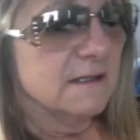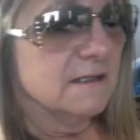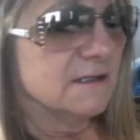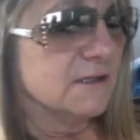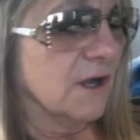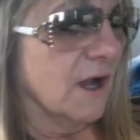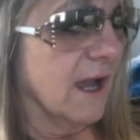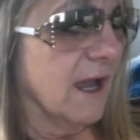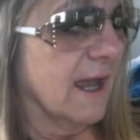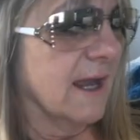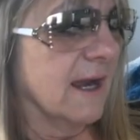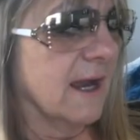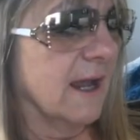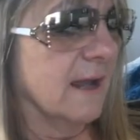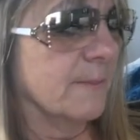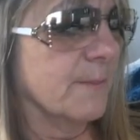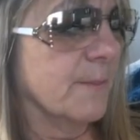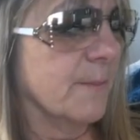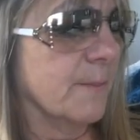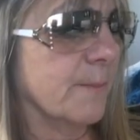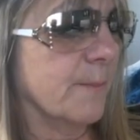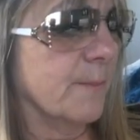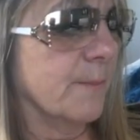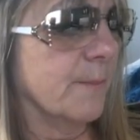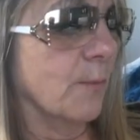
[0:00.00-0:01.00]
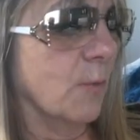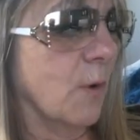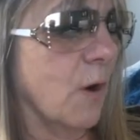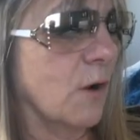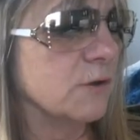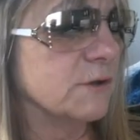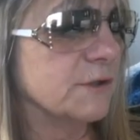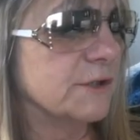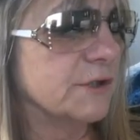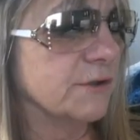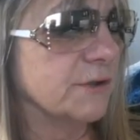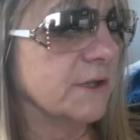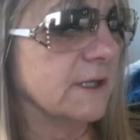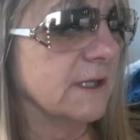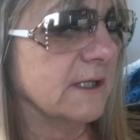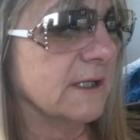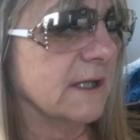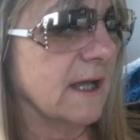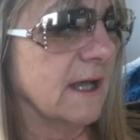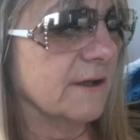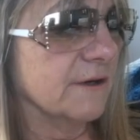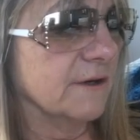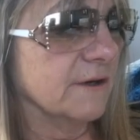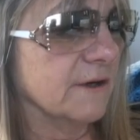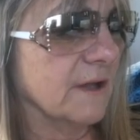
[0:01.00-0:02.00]
And I won't do
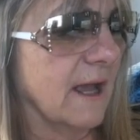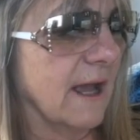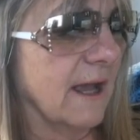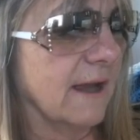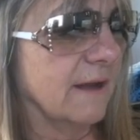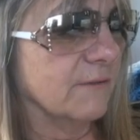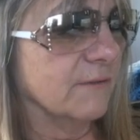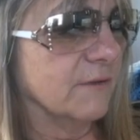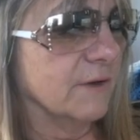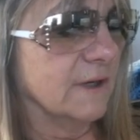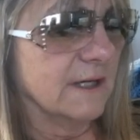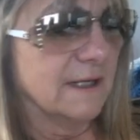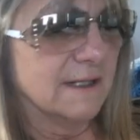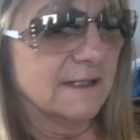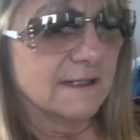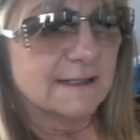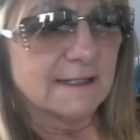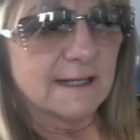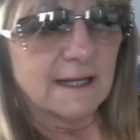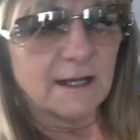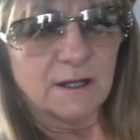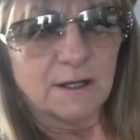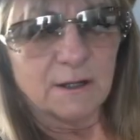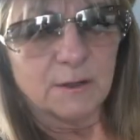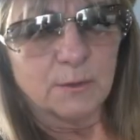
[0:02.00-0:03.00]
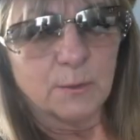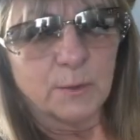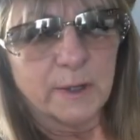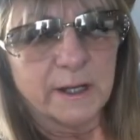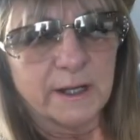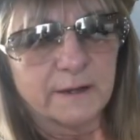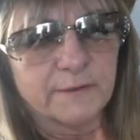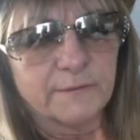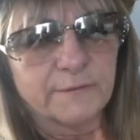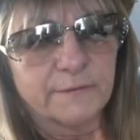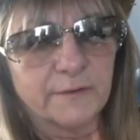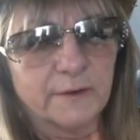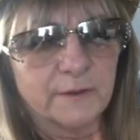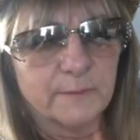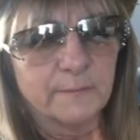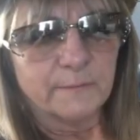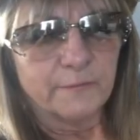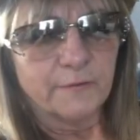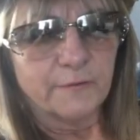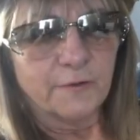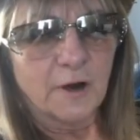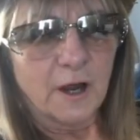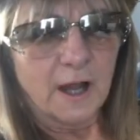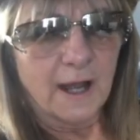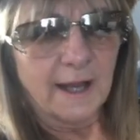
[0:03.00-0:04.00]
another live one until a week from
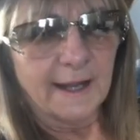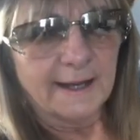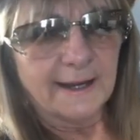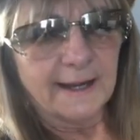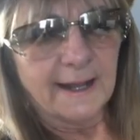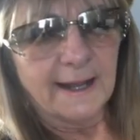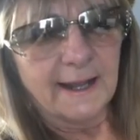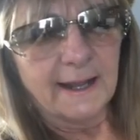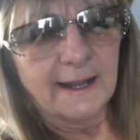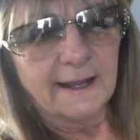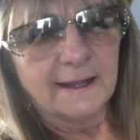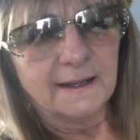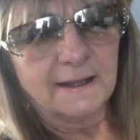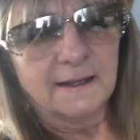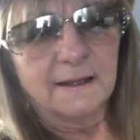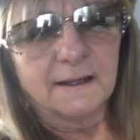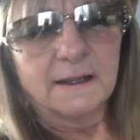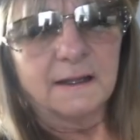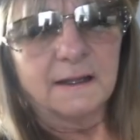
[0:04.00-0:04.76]
Friday